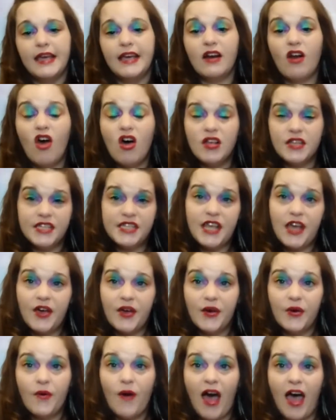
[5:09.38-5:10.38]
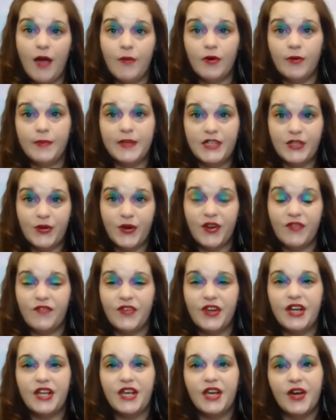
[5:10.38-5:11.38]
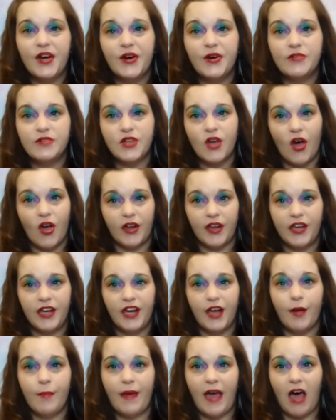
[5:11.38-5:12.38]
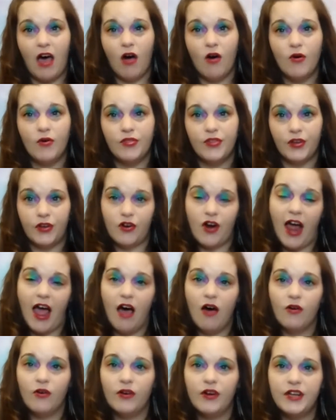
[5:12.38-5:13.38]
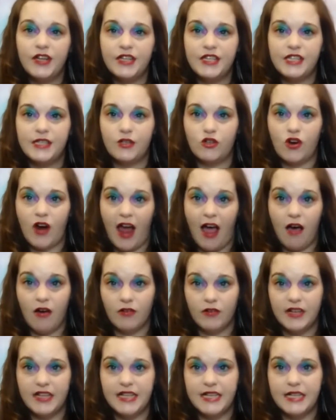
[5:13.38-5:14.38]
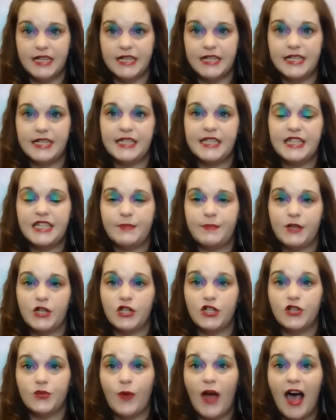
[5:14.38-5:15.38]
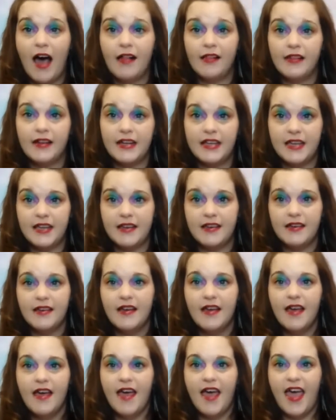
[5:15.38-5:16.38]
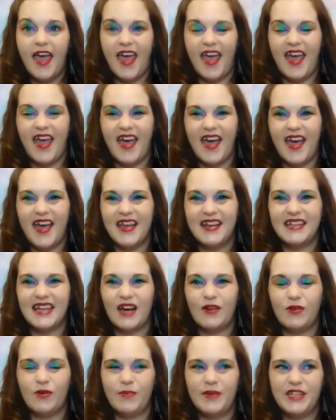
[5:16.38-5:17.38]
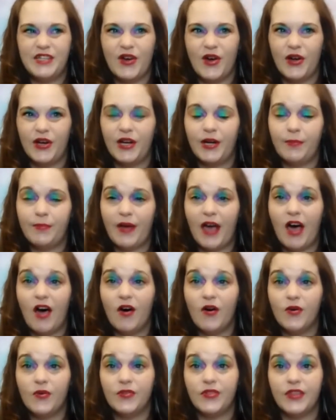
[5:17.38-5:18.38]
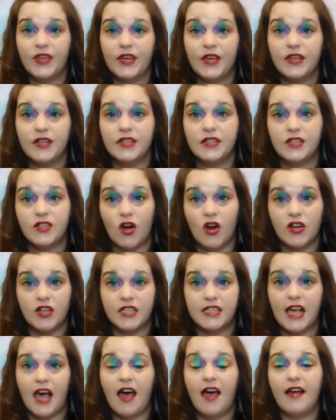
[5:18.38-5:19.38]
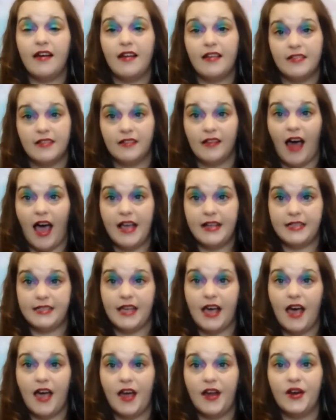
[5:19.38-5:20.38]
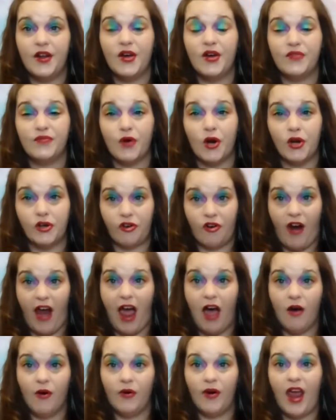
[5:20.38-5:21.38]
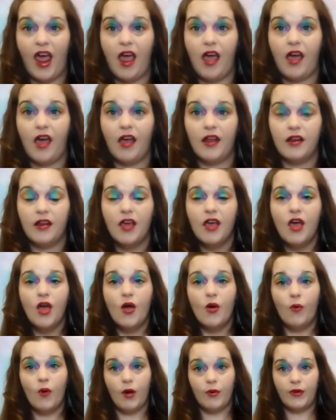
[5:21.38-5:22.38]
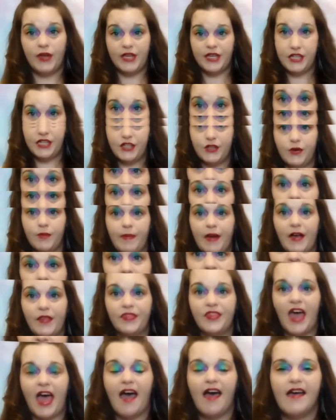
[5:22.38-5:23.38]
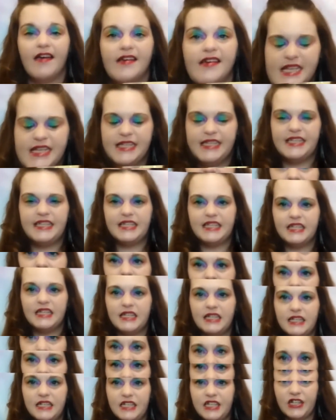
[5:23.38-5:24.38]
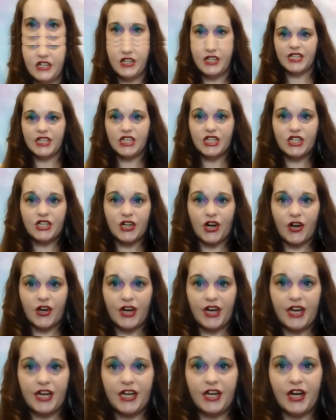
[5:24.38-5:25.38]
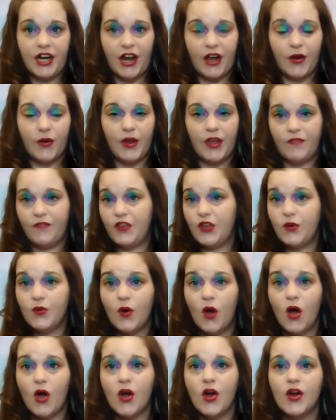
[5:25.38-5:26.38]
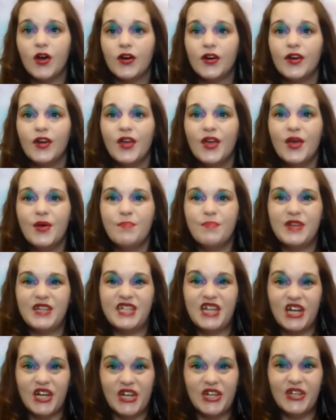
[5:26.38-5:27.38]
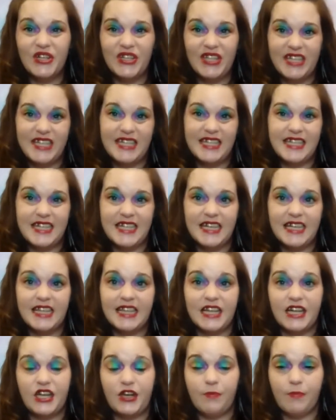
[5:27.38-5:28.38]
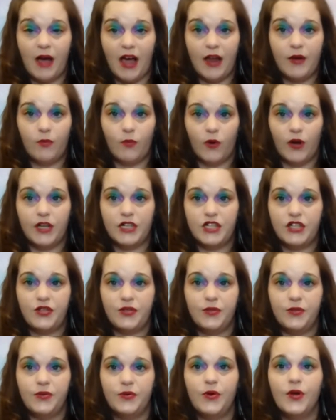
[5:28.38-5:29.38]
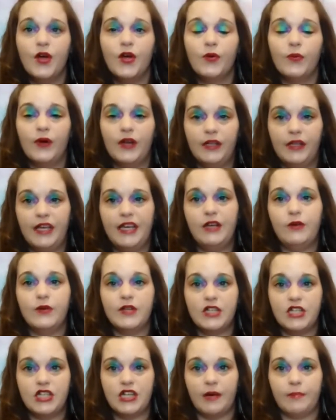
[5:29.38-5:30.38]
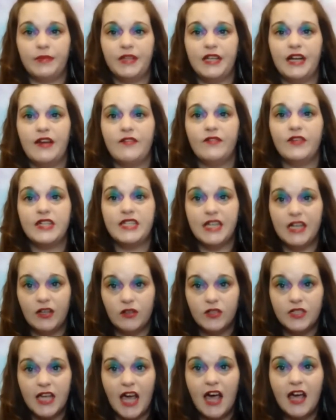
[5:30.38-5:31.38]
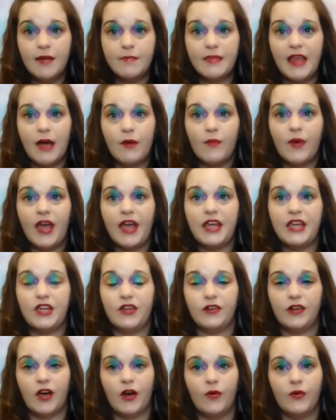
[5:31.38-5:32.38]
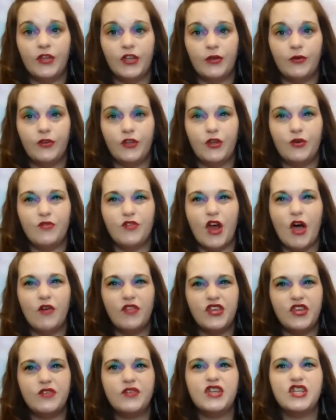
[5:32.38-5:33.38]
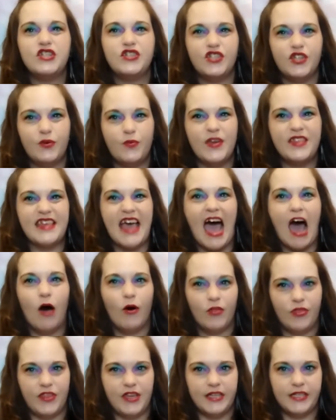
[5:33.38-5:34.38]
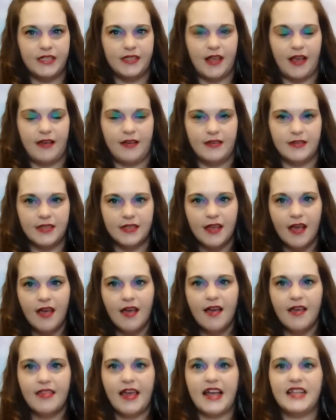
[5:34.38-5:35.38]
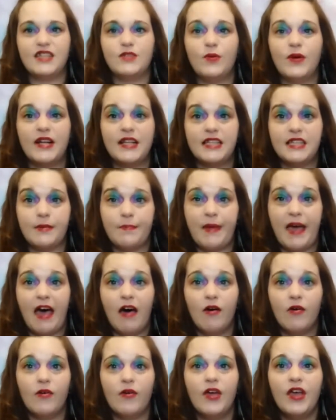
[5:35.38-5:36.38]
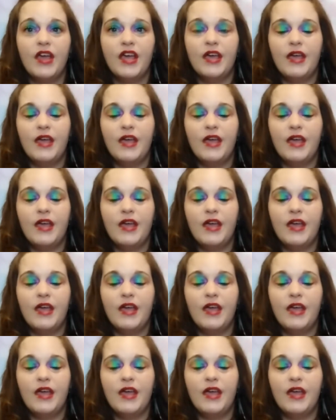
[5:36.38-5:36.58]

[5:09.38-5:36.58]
And also, I will be doing a video talking about the crown. Crown is spirituality, and I will be talking about the dark side and the light side of our crown and what we can do about that. This and during this journey, you know, if you are materialistic, then you might want to relinquish something every single time. That way, you know, you, you know that you can do without these things. That's what it's about.